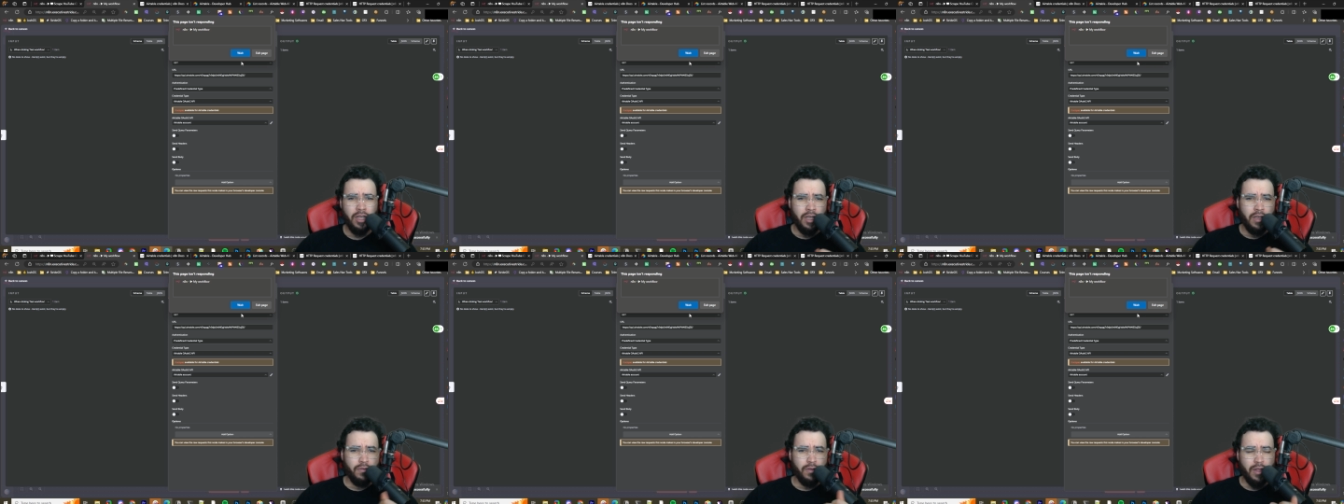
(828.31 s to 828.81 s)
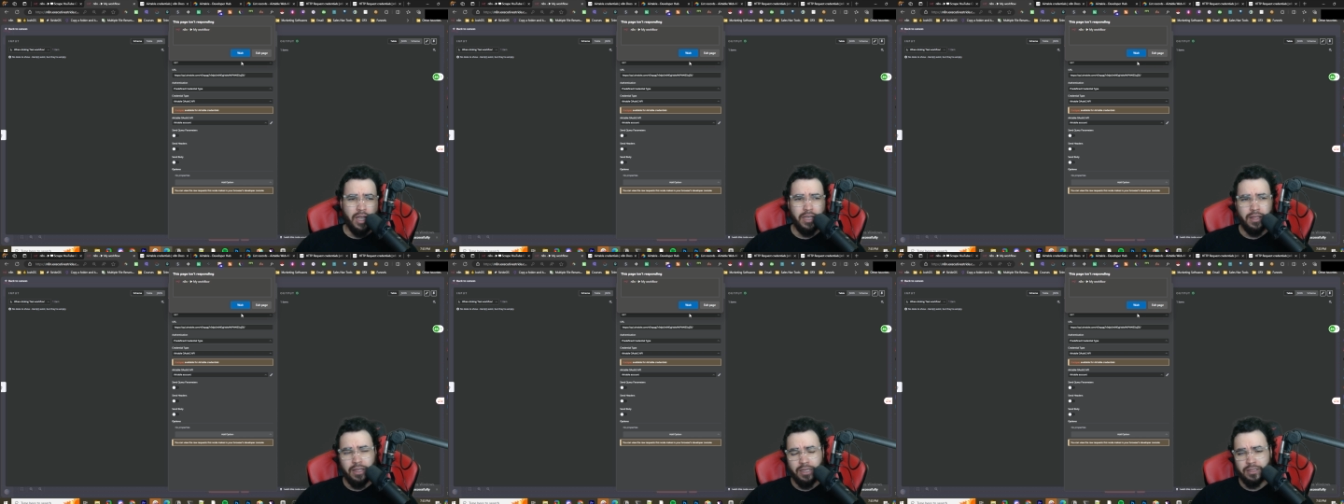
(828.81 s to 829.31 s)
If you
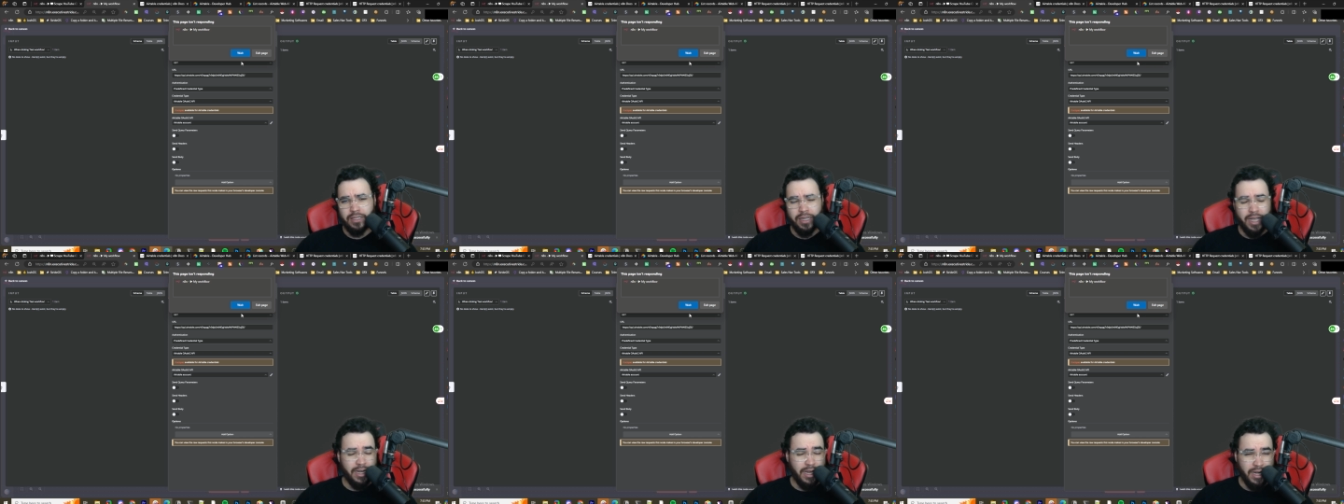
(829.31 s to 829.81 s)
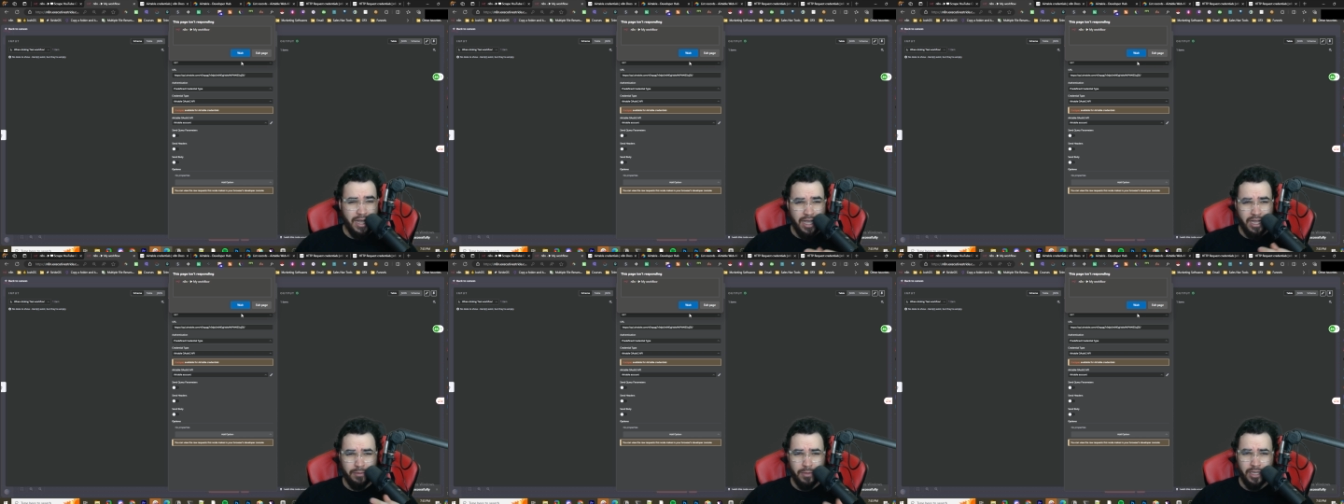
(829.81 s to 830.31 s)
like things like N eight
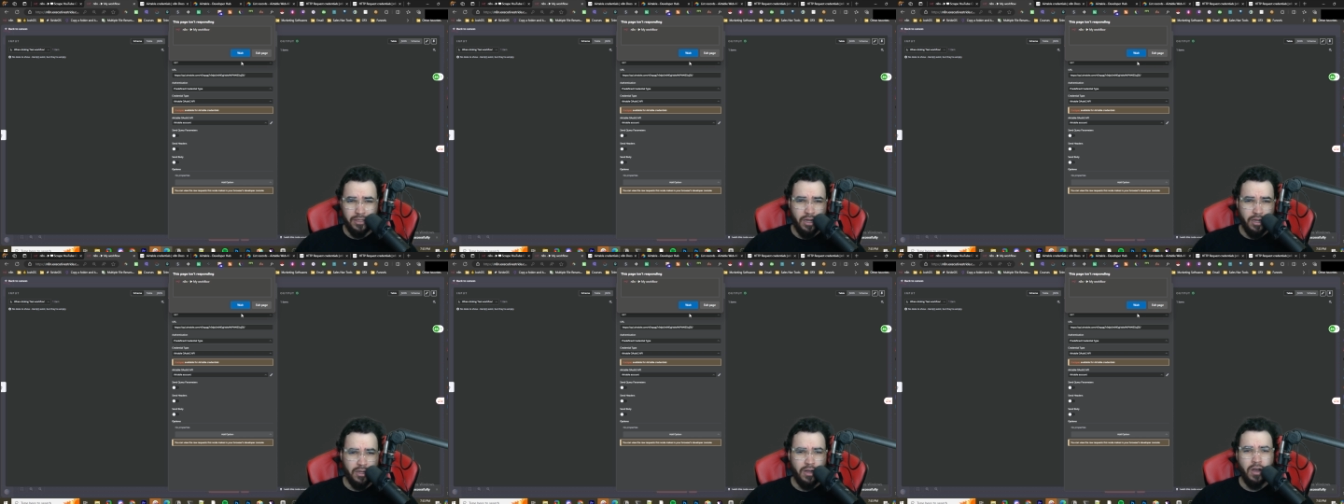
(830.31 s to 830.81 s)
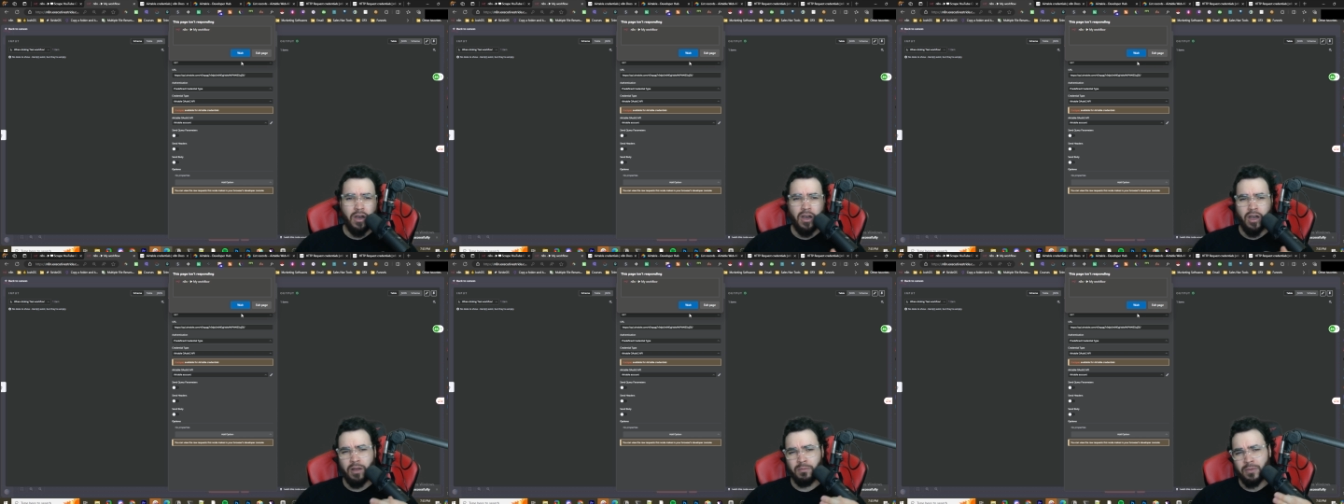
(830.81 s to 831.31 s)
N, make dot
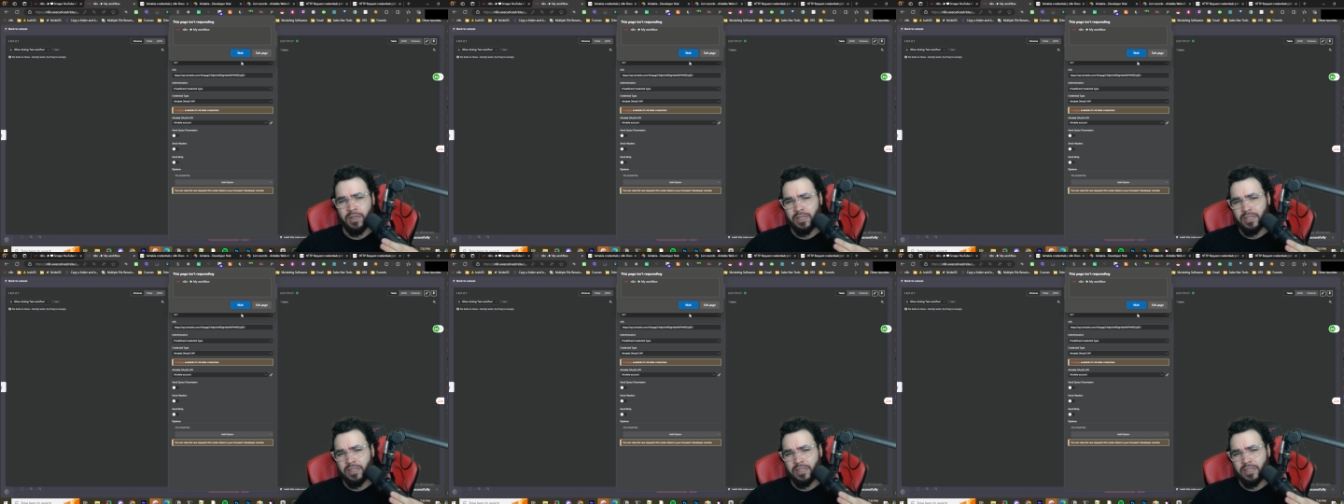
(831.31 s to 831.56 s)
com,